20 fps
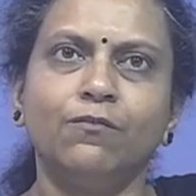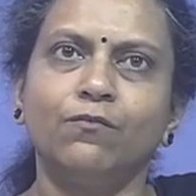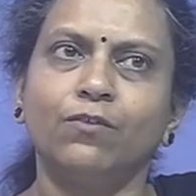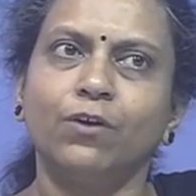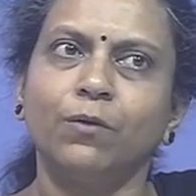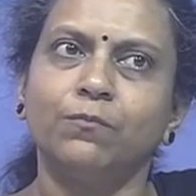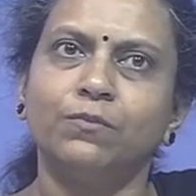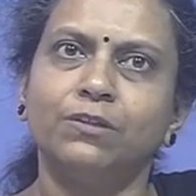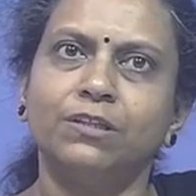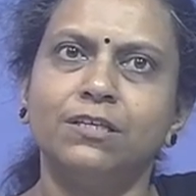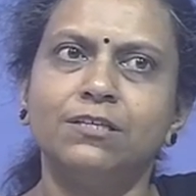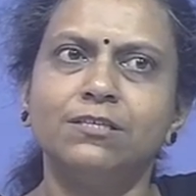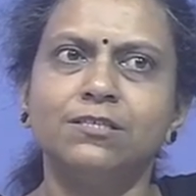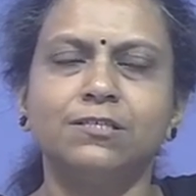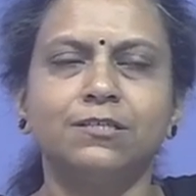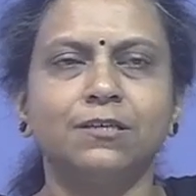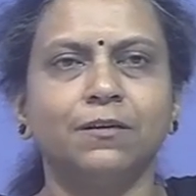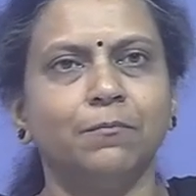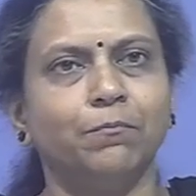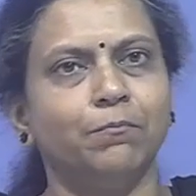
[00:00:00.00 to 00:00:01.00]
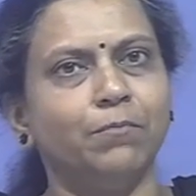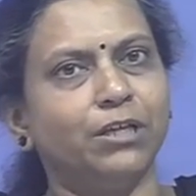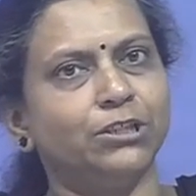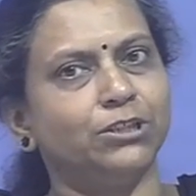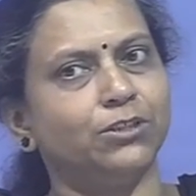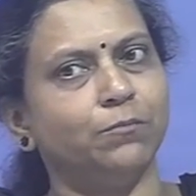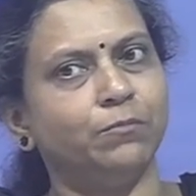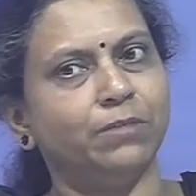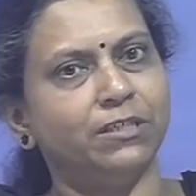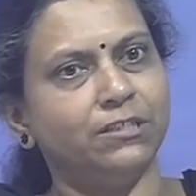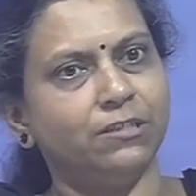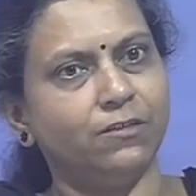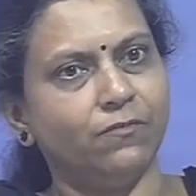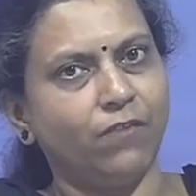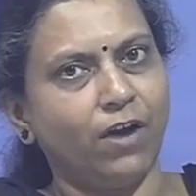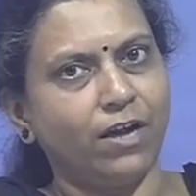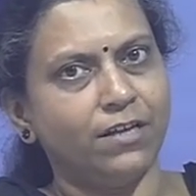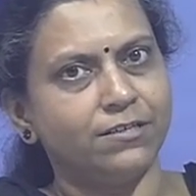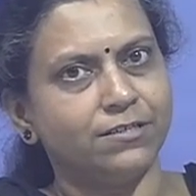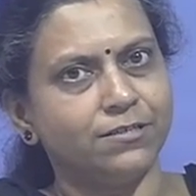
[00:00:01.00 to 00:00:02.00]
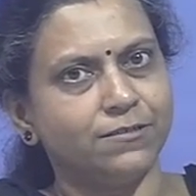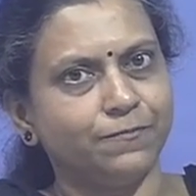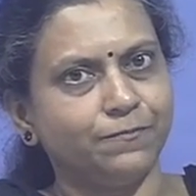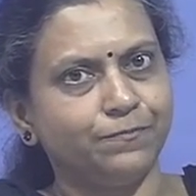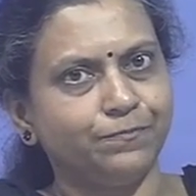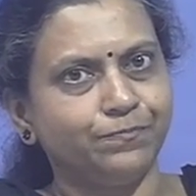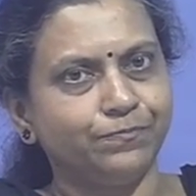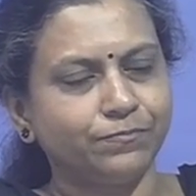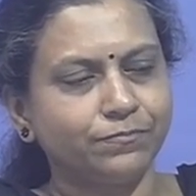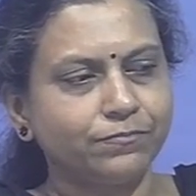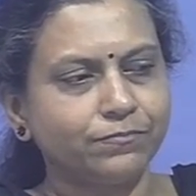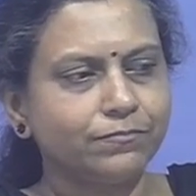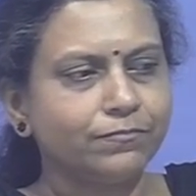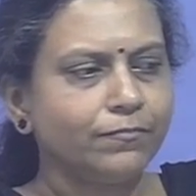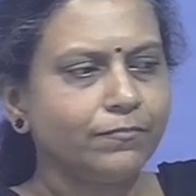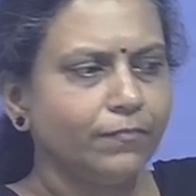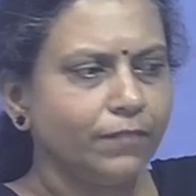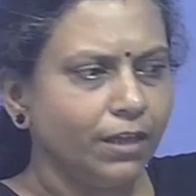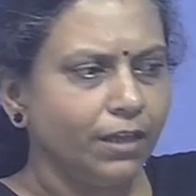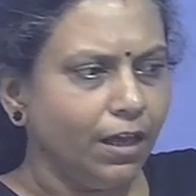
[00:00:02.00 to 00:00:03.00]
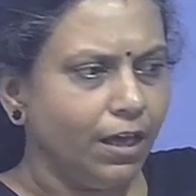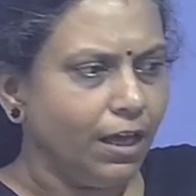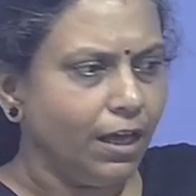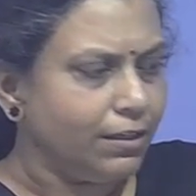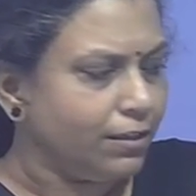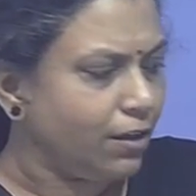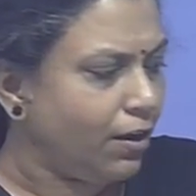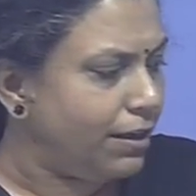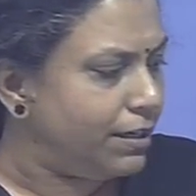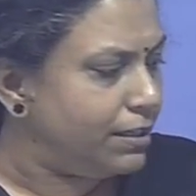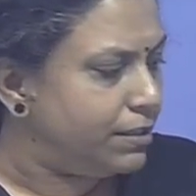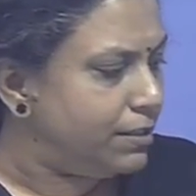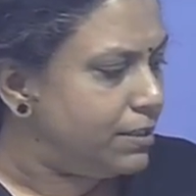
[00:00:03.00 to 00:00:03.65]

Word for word: from this measurement device. Now, at